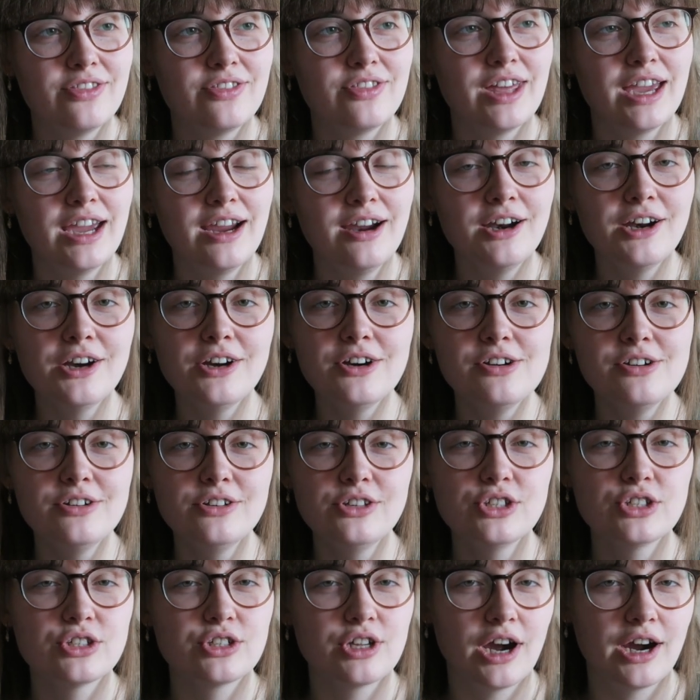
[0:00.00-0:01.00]
They're
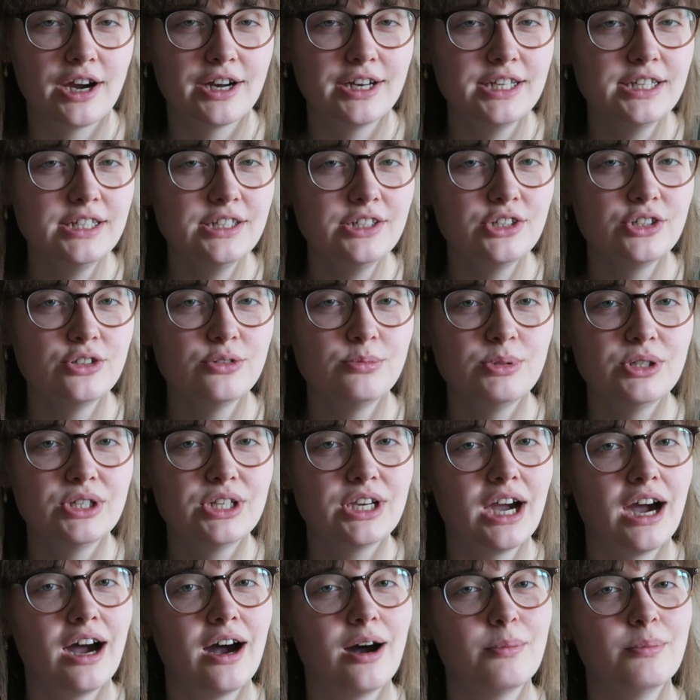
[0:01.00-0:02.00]
starting to
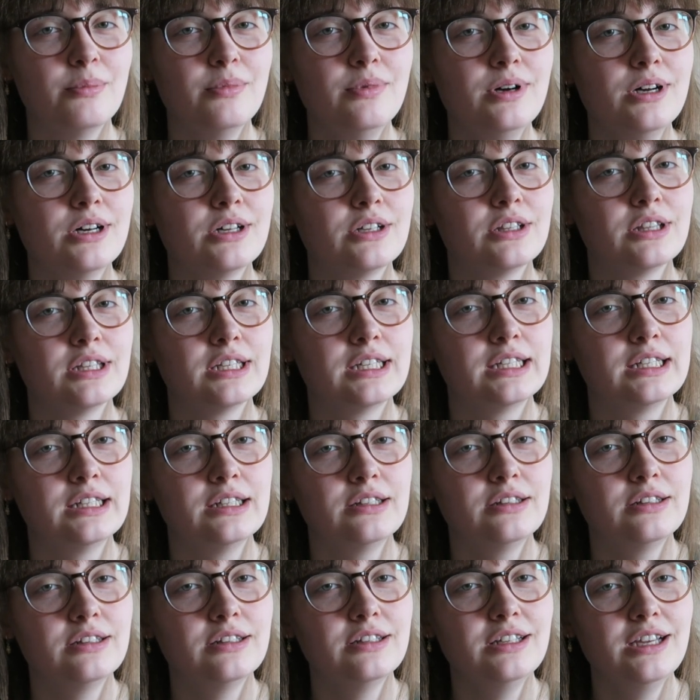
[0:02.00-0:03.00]
become a
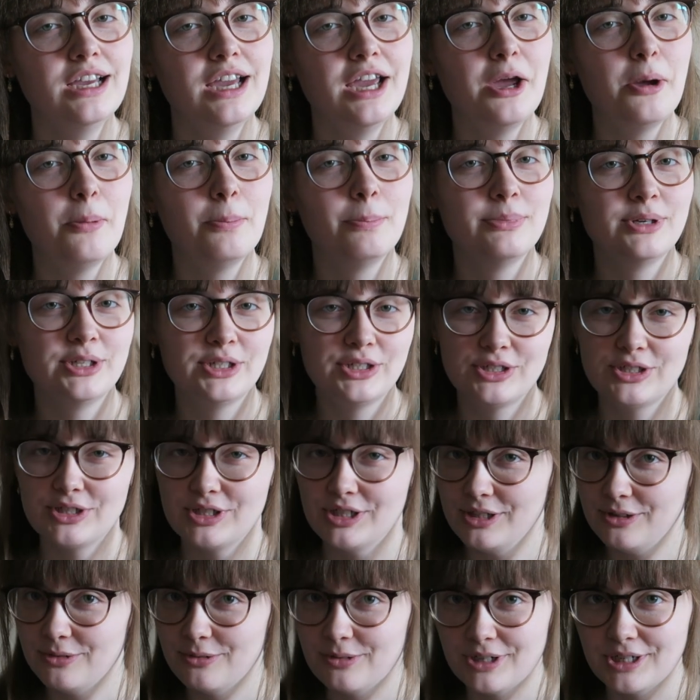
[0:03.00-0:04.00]
little
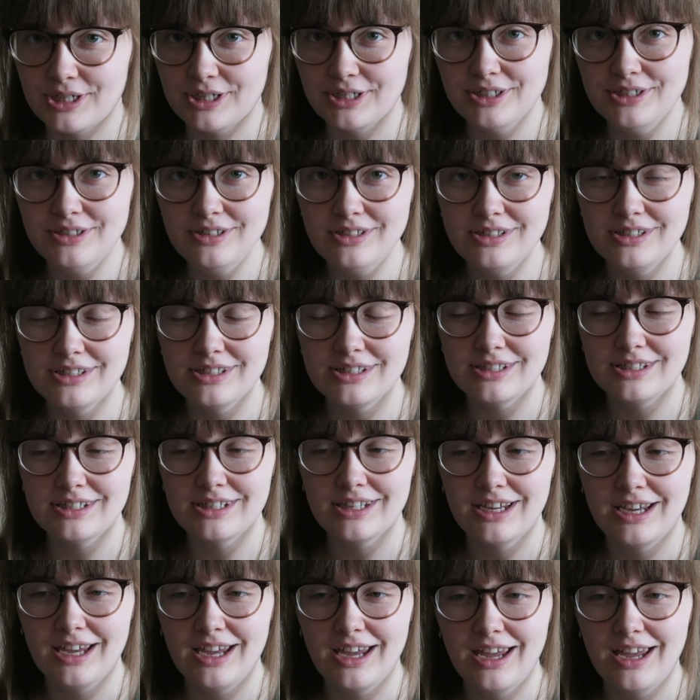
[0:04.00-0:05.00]
mysterious